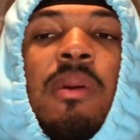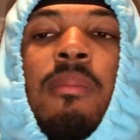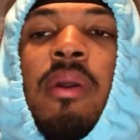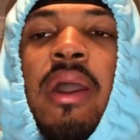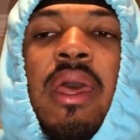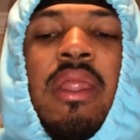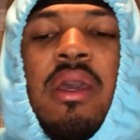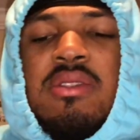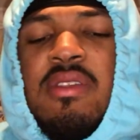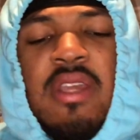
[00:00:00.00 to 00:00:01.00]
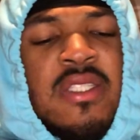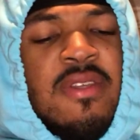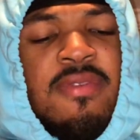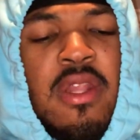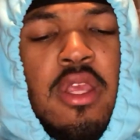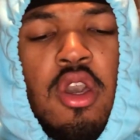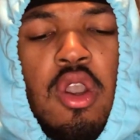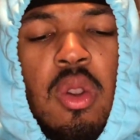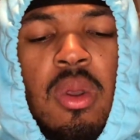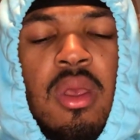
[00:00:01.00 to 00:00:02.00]
But there's a
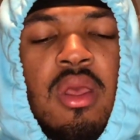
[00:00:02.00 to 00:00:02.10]
video.